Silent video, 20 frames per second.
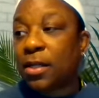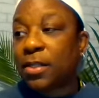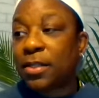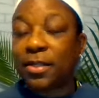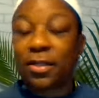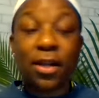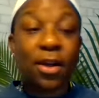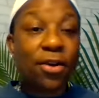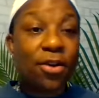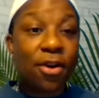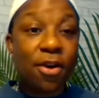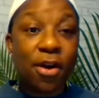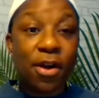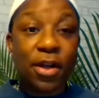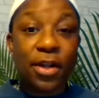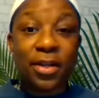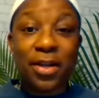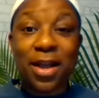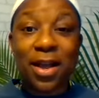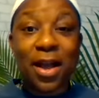stuck
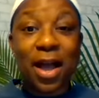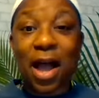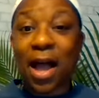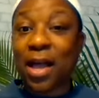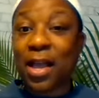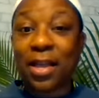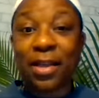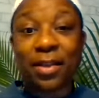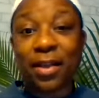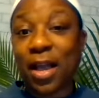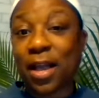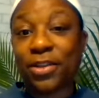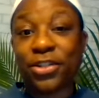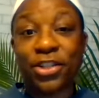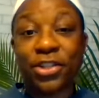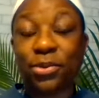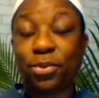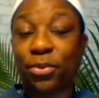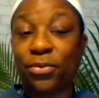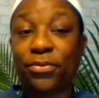on, I, I
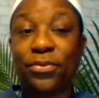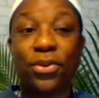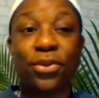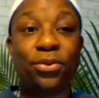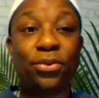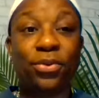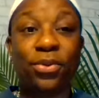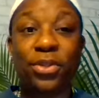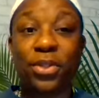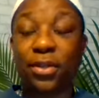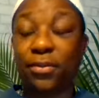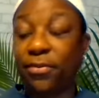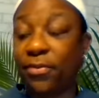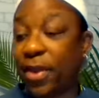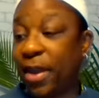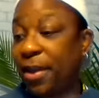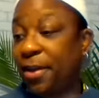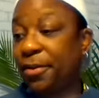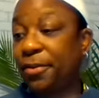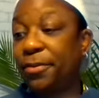just refuse to
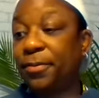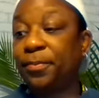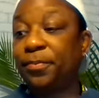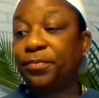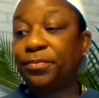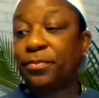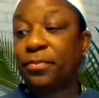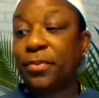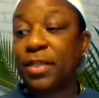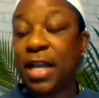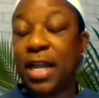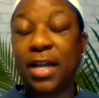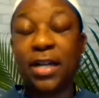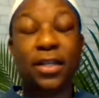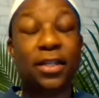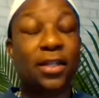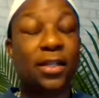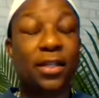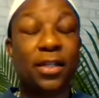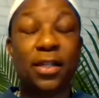fail.
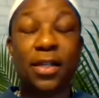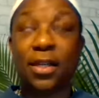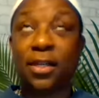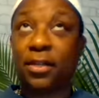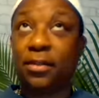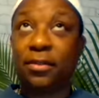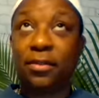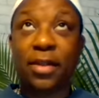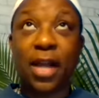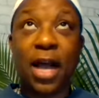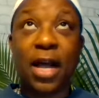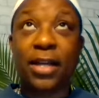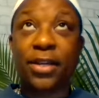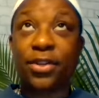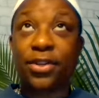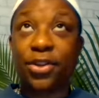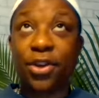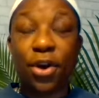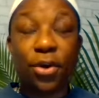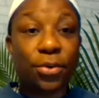And
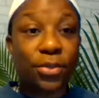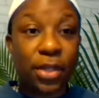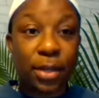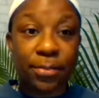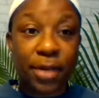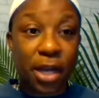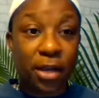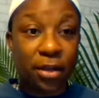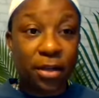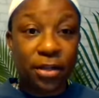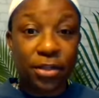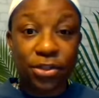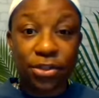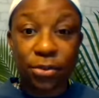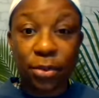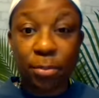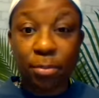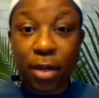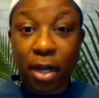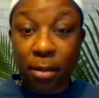God knows I'm not going to
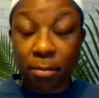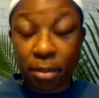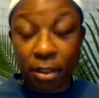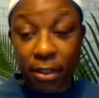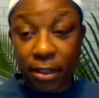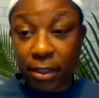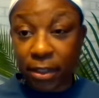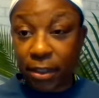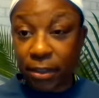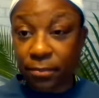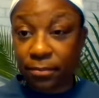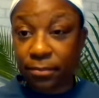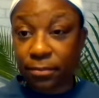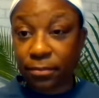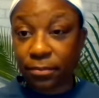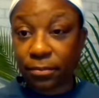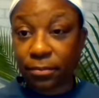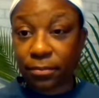do it publicly.